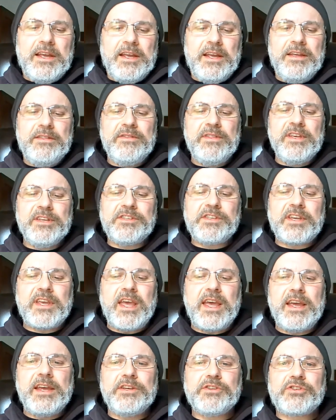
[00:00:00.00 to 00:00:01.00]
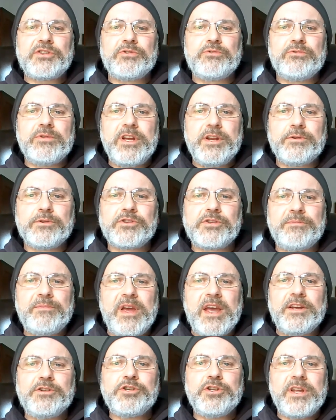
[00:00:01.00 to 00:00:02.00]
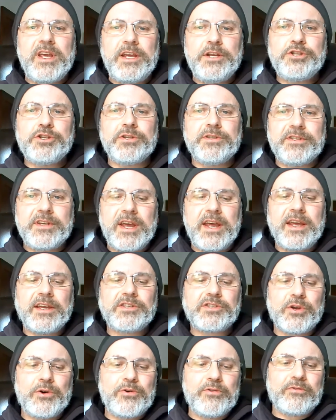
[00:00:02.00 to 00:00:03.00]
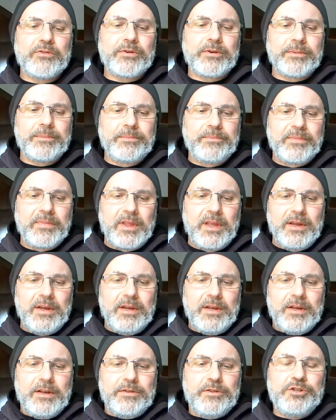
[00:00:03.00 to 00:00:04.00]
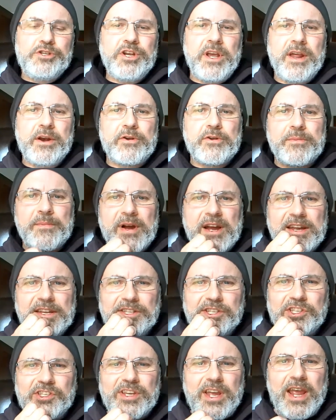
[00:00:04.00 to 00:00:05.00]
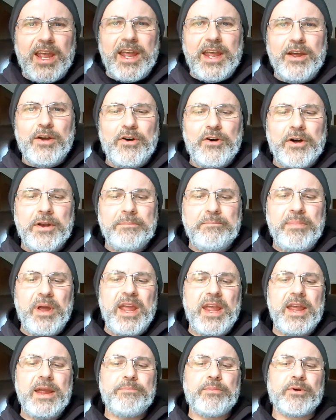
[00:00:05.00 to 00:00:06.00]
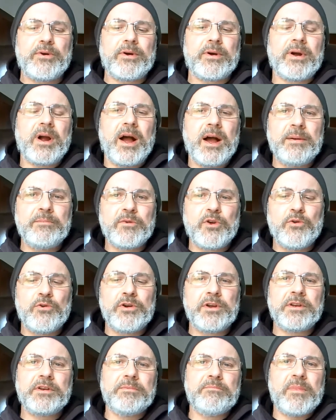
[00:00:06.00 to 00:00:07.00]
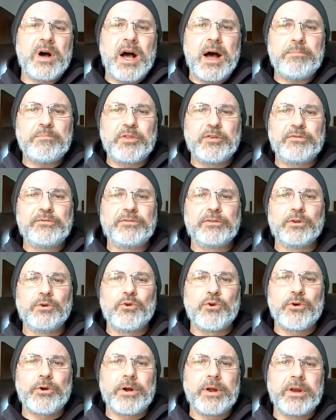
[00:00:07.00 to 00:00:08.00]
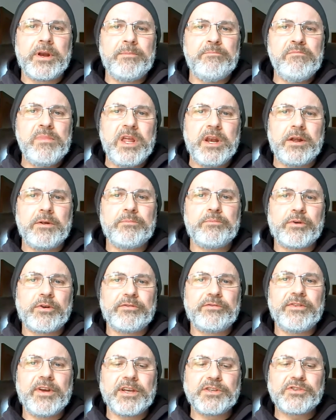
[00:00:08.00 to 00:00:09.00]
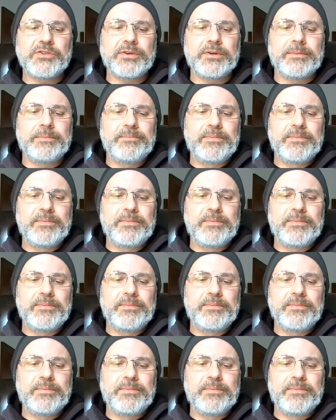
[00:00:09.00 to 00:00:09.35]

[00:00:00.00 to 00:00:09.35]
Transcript: In this case, the reader's imagination takes over. The janitor might say on paper, "I'm going to mop the floor in a minute, Professor."